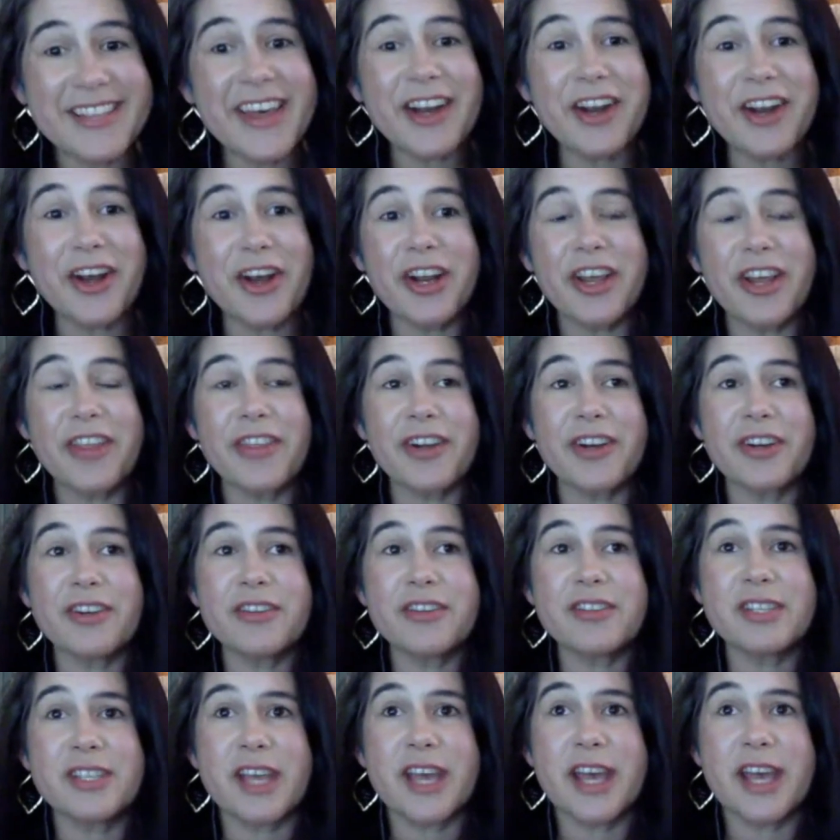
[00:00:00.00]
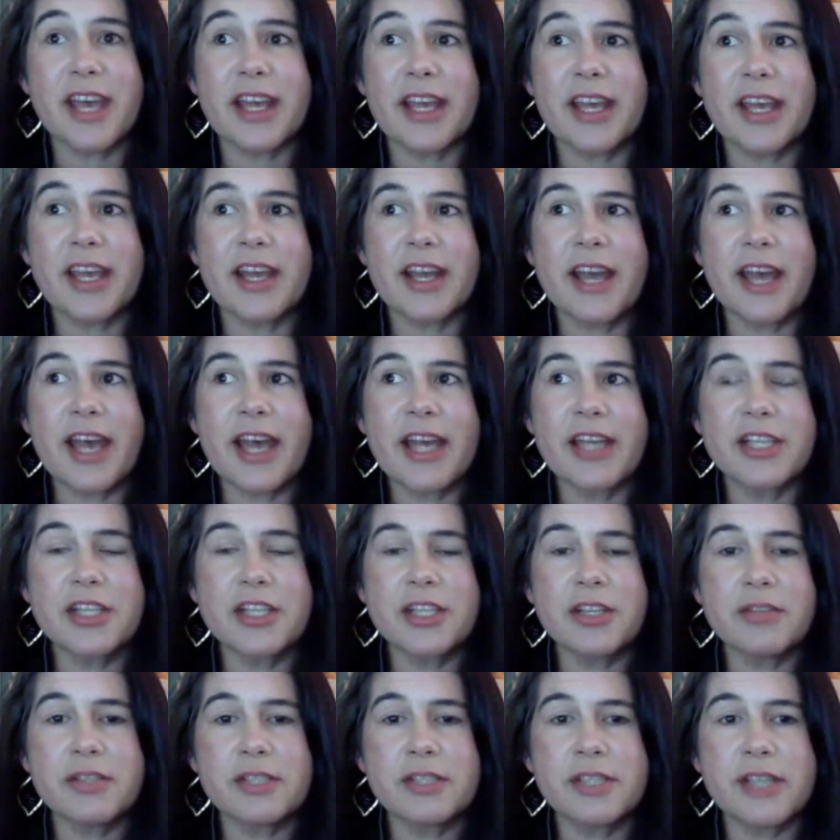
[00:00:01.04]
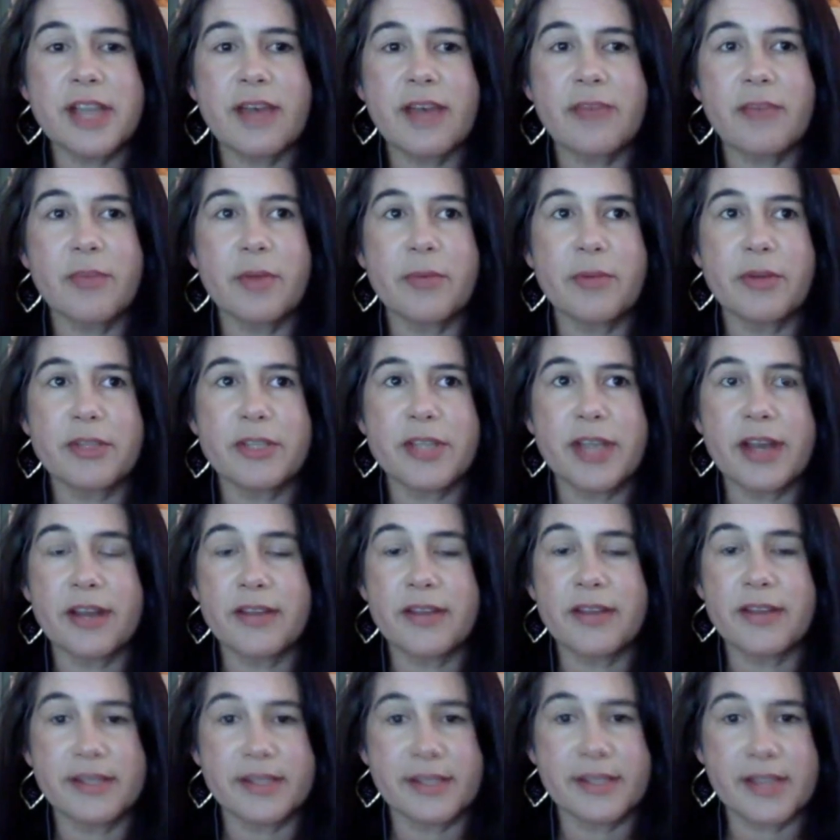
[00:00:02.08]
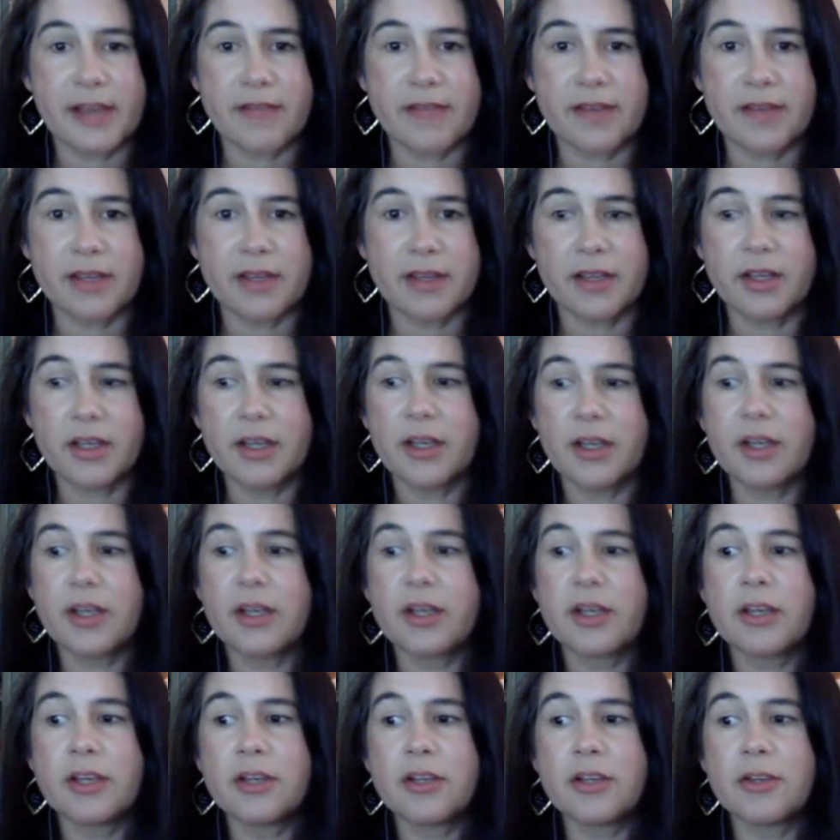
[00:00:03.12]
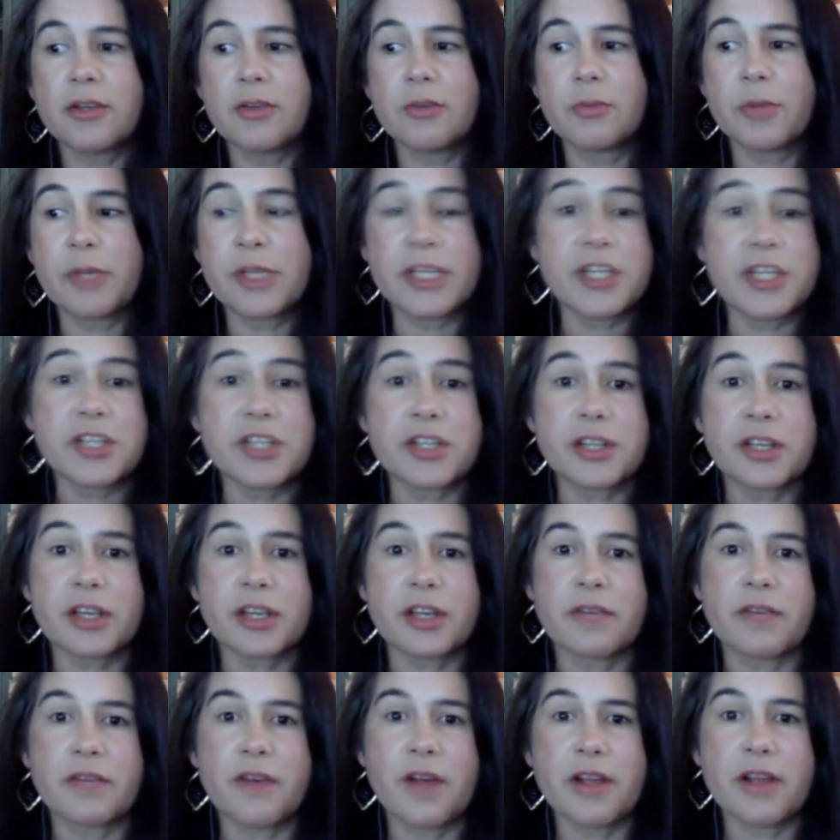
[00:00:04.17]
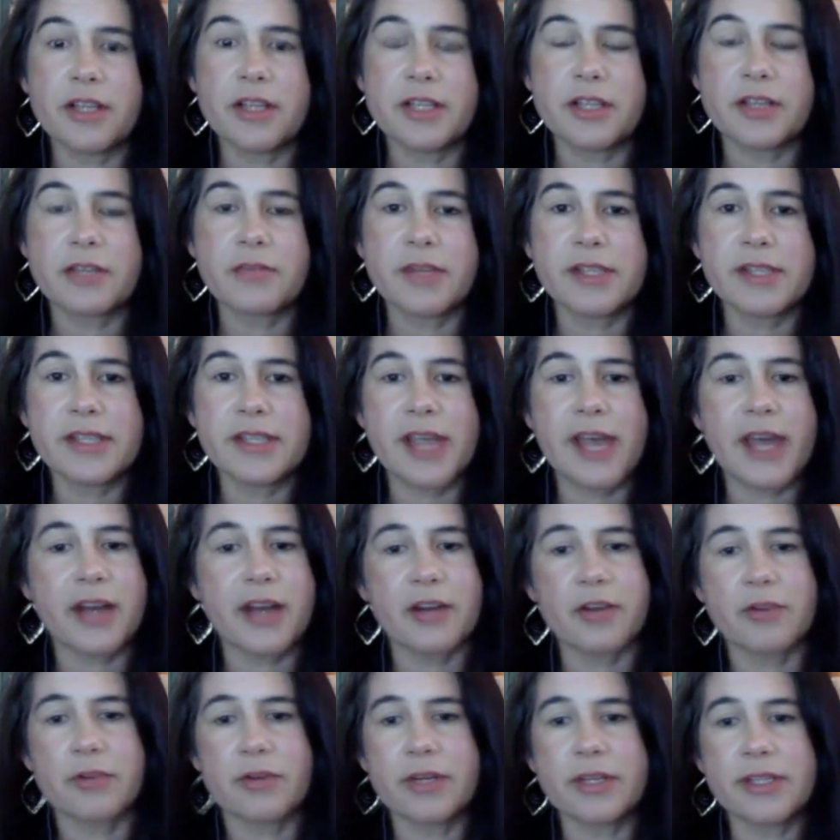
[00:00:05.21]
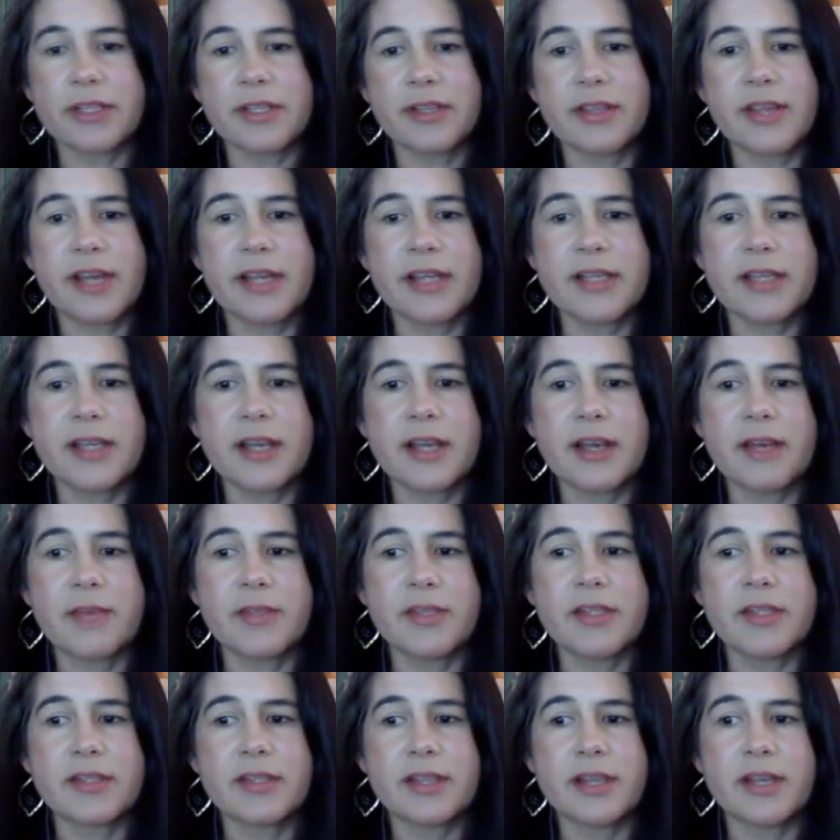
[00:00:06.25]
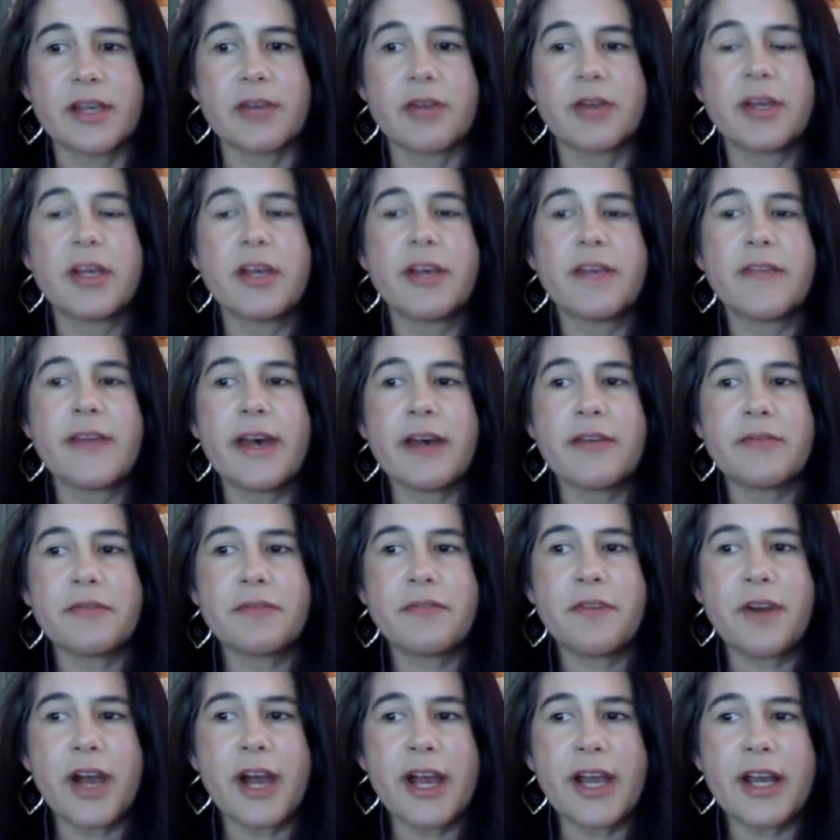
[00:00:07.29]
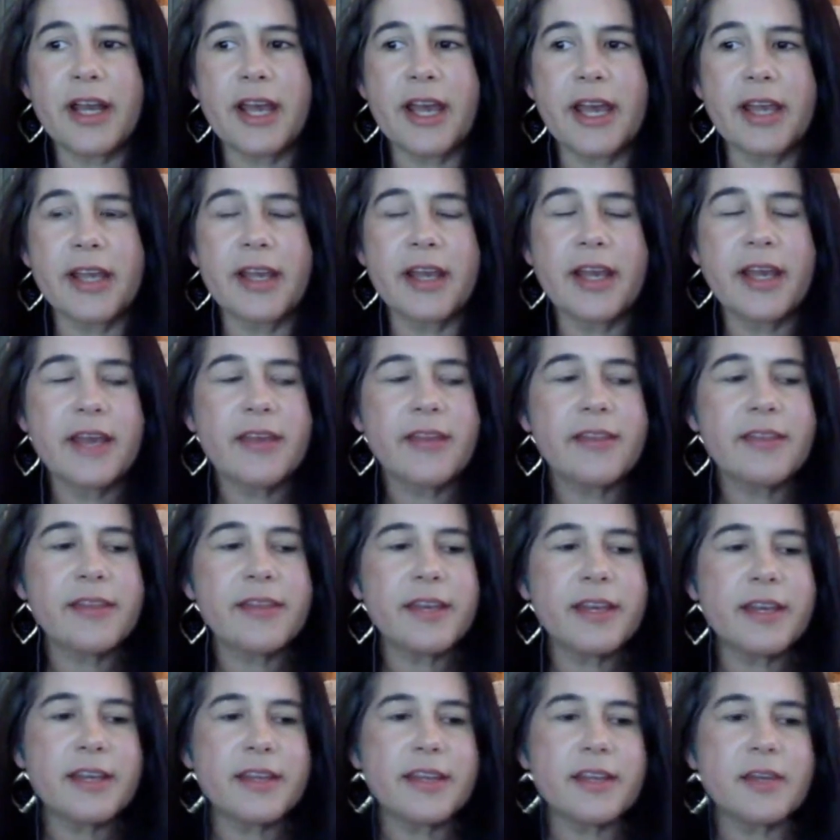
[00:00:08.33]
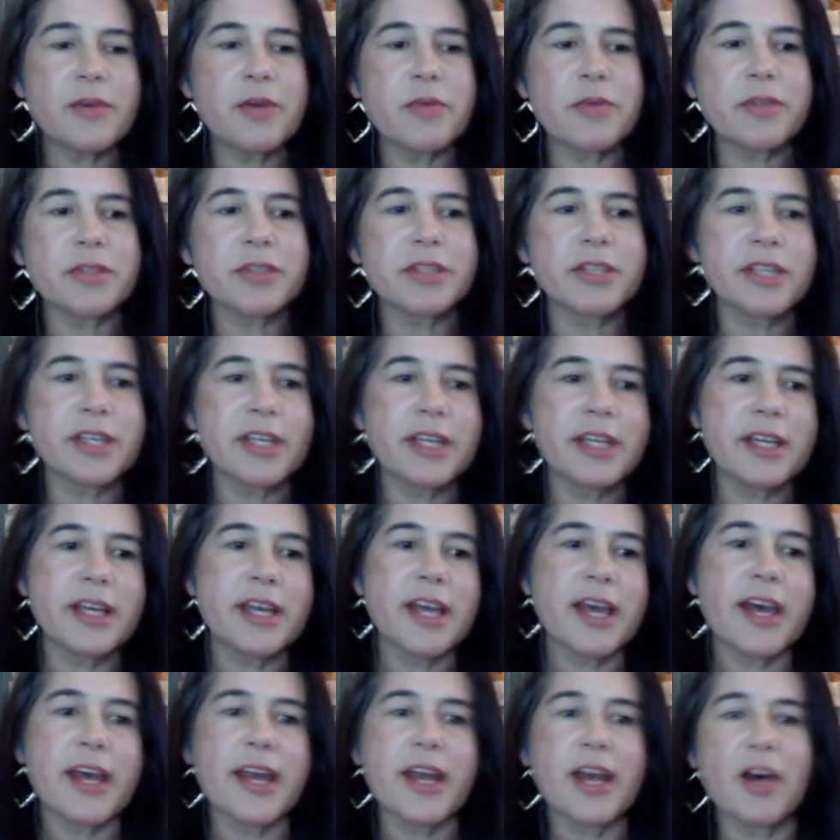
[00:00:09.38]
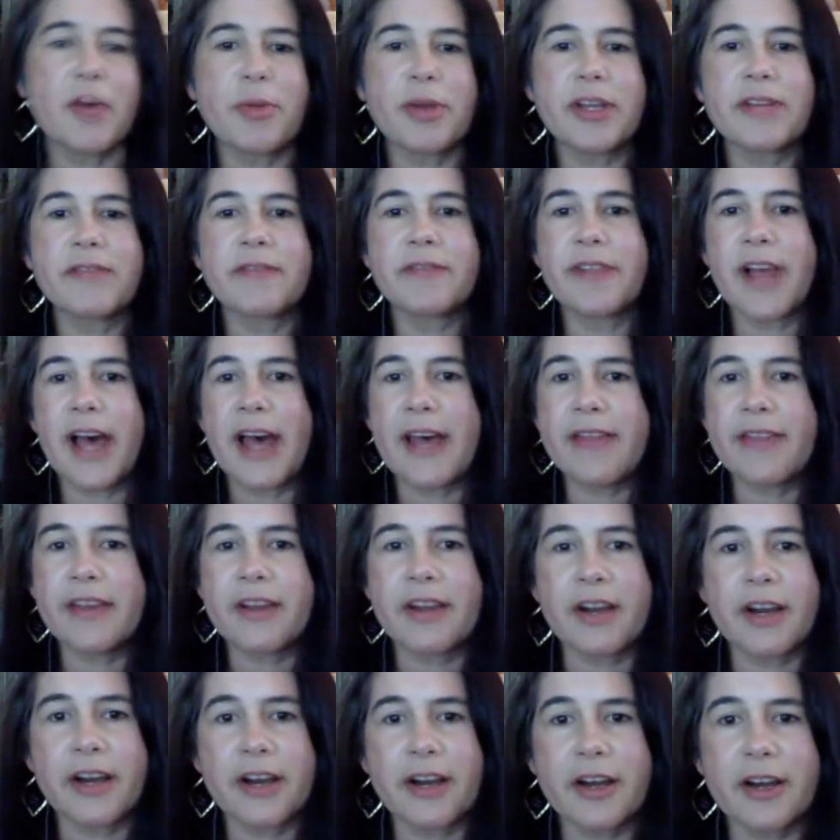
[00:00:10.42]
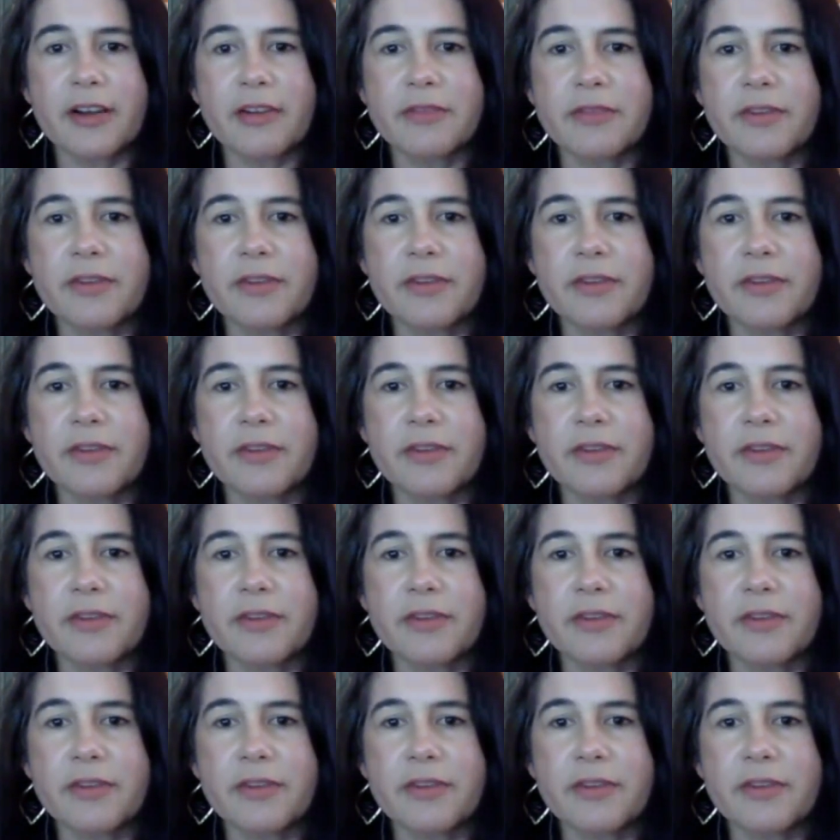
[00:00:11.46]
on a Thursday, and I had 2 staff members out of the 7 who potentially could fall into the risk categories at that time. Mm-hmm. And so that Friday, thinking that we were looking at helping flatten the curve,